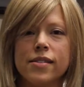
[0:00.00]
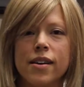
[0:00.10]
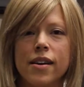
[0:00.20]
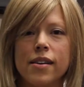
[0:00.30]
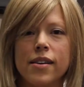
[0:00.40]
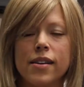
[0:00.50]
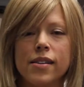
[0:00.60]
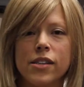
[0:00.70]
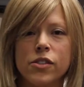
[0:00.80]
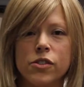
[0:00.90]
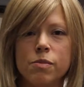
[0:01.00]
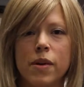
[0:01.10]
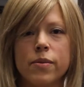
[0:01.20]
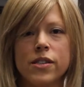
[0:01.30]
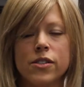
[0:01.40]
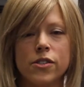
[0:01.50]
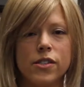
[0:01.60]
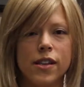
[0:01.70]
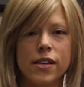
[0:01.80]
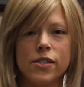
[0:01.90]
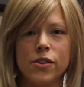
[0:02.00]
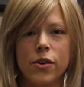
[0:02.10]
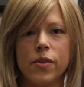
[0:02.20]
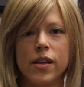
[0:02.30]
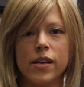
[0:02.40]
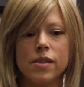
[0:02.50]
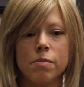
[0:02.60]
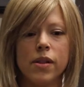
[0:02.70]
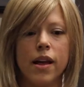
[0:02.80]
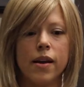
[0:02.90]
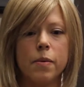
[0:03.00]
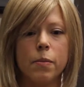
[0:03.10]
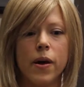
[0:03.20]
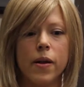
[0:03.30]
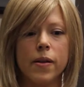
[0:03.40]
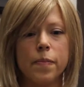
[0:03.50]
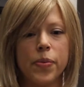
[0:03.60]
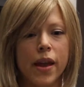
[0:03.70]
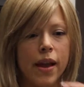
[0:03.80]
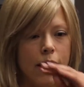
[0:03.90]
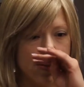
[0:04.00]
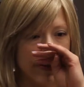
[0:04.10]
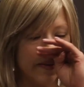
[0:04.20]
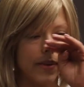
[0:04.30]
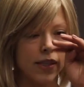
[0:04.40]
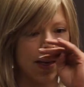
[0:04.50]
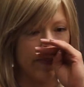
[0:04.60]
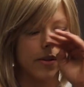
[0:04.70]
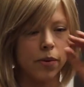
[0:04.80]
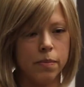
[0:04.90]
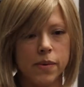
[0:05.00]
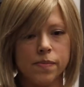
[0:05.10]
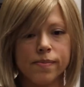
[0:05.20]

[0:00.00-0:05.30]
I like to do my research. I like to know things and plan them well. And I was a little bit skeptical, but